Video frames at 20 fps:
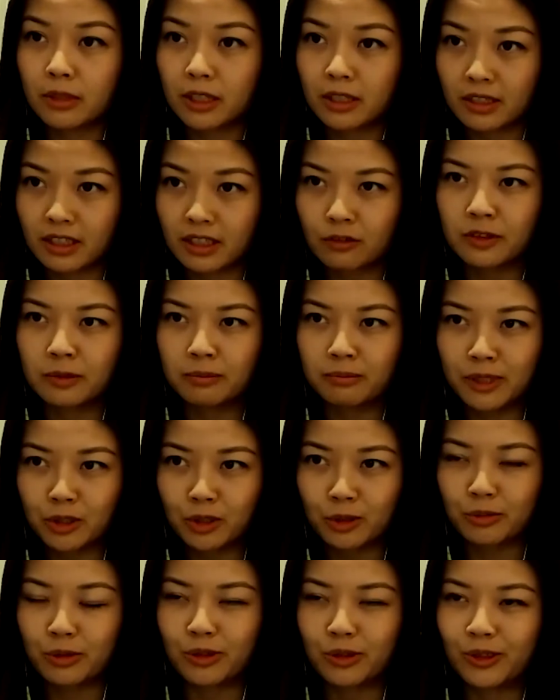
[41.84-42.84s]
of
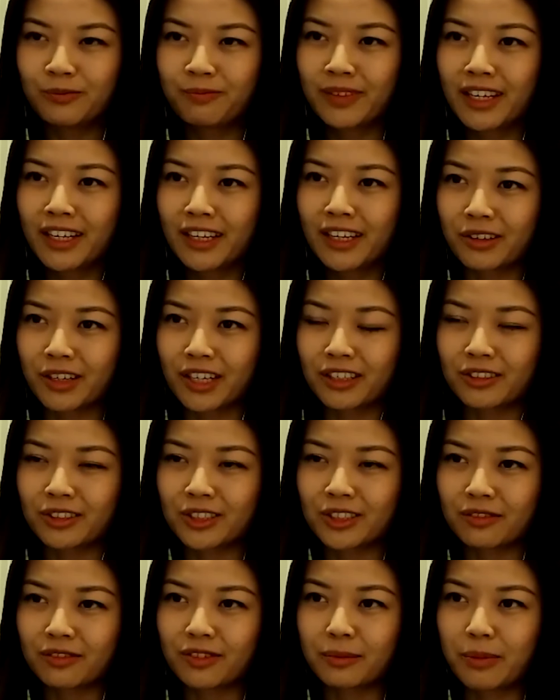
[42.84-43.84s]
Immutable, creators
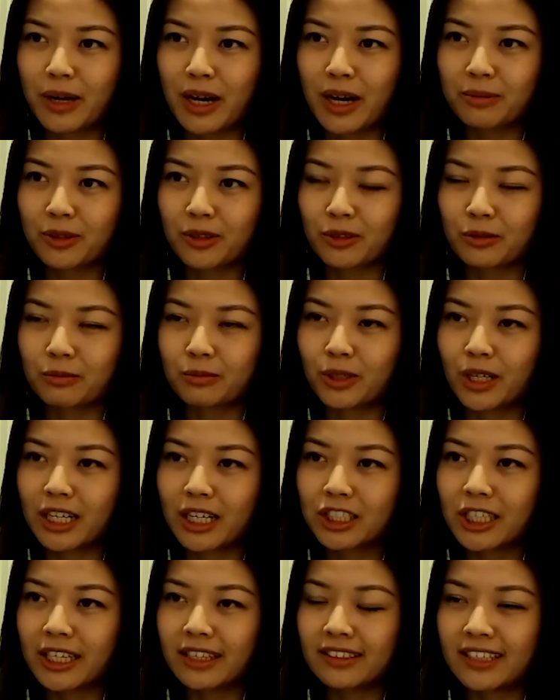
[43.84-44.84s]
of the popular
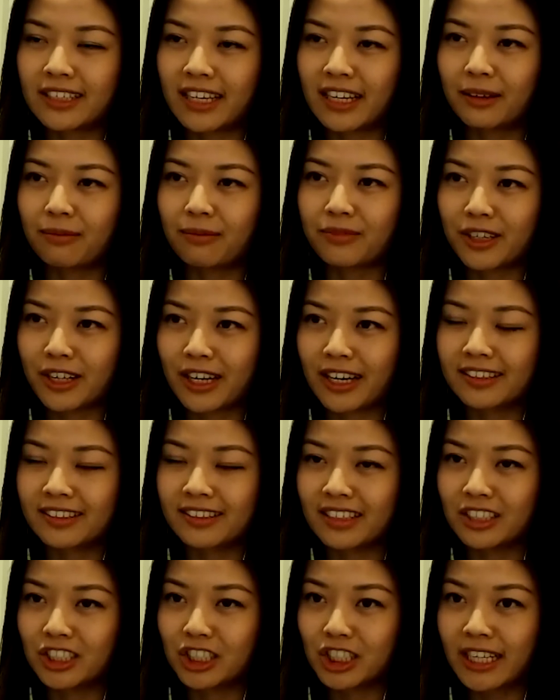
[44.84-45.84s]
blockchain game Gods
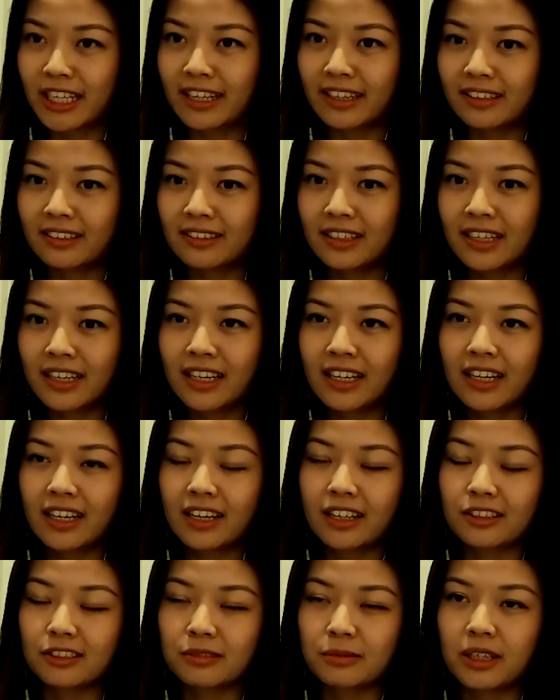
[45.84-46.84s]
Unchained,
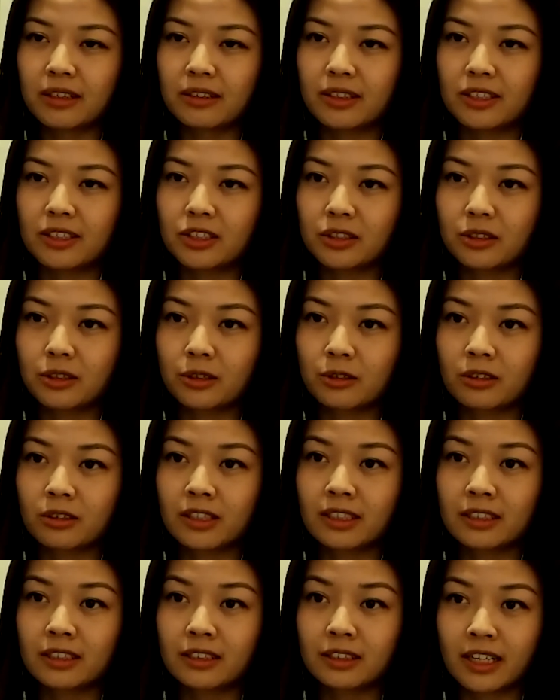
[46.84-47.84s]
as well as Yuri
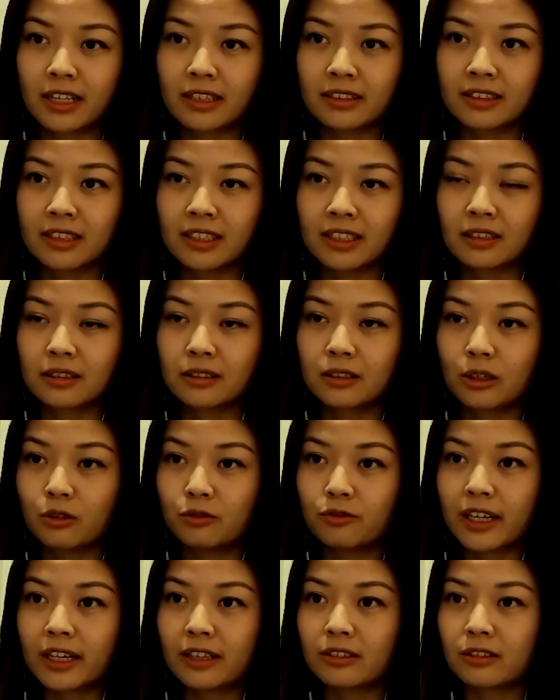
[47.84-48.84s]
Kolodny,
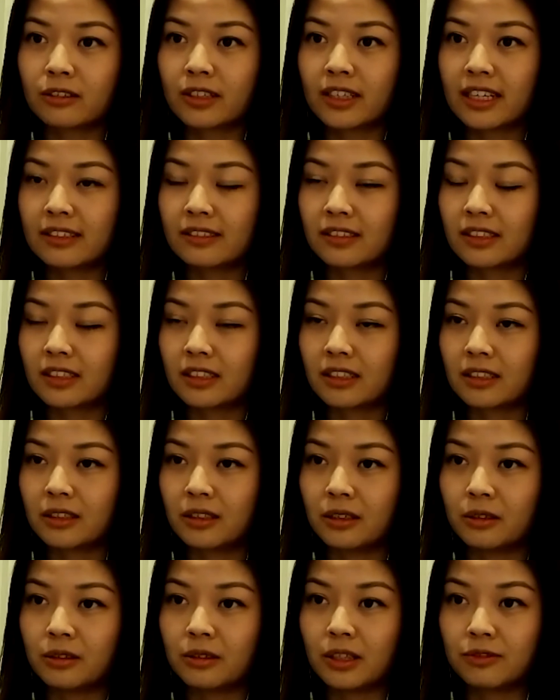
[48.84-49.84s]
co-founder and
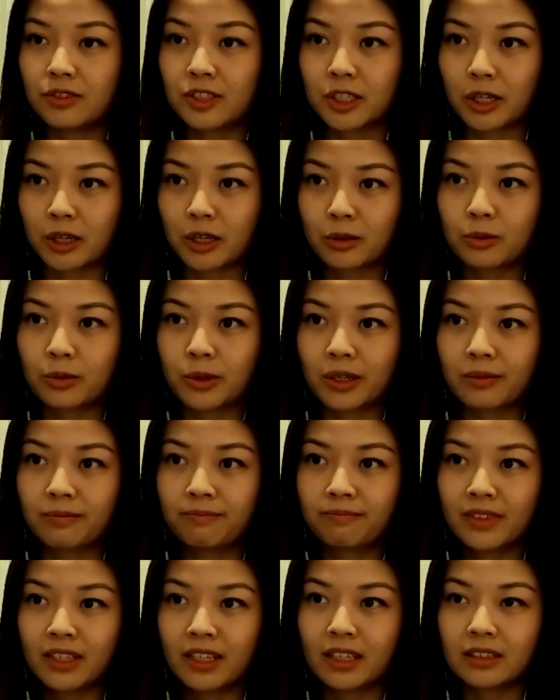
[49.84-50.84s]
CEO of Starkware,
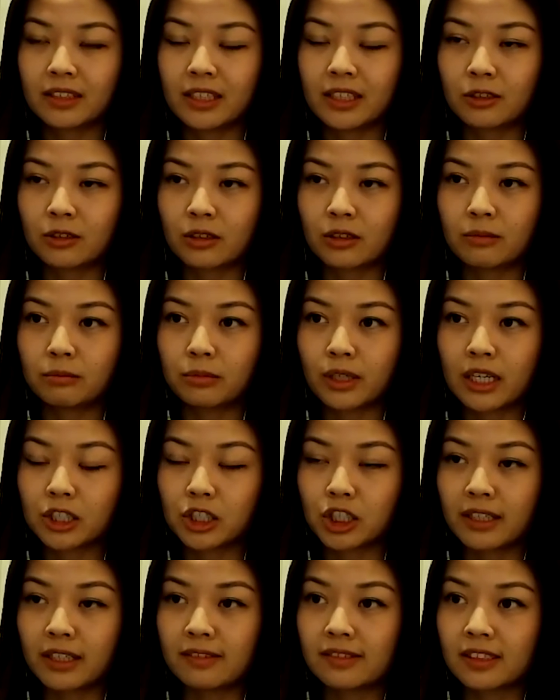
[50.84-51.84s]
a leader in
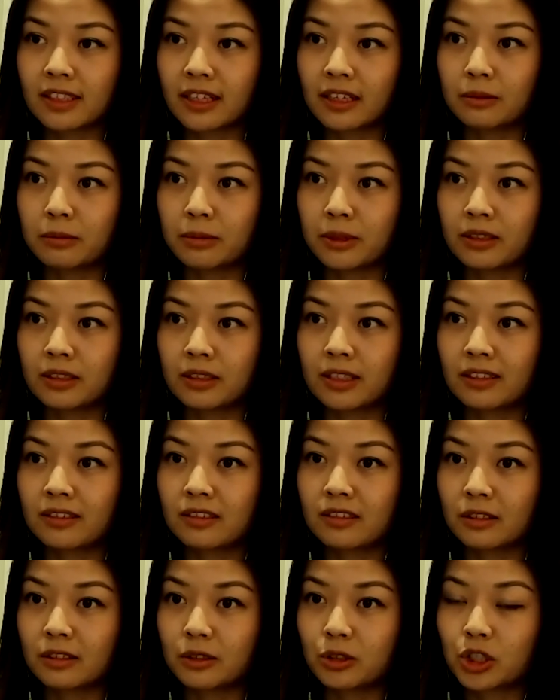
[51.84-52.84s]
blockchain scalability
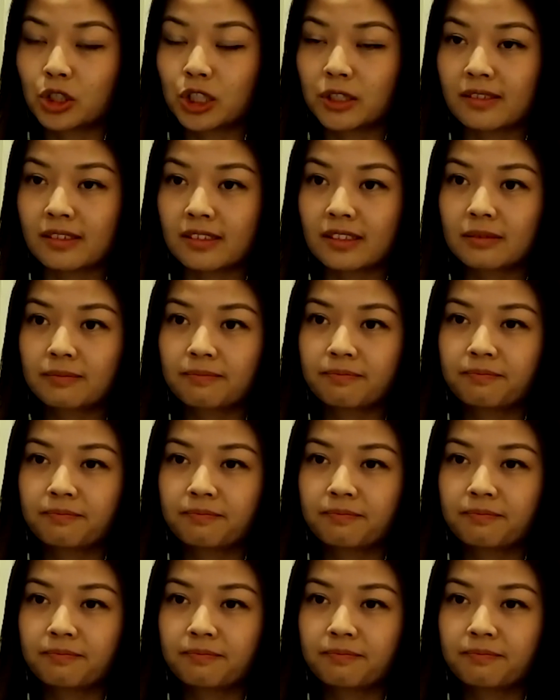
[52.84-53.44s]
solutions.